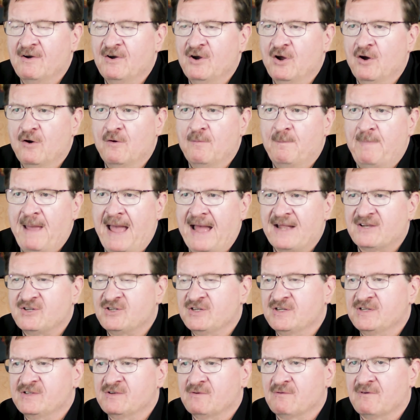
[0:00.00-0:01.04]
no
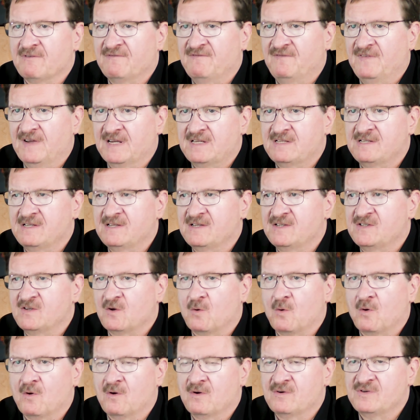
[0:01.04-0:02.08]
patches or fixes
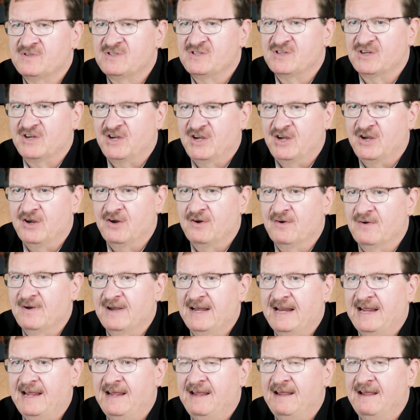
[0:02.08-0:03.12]
or
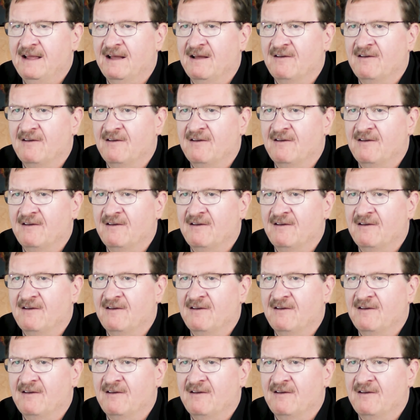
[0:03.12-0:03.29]
security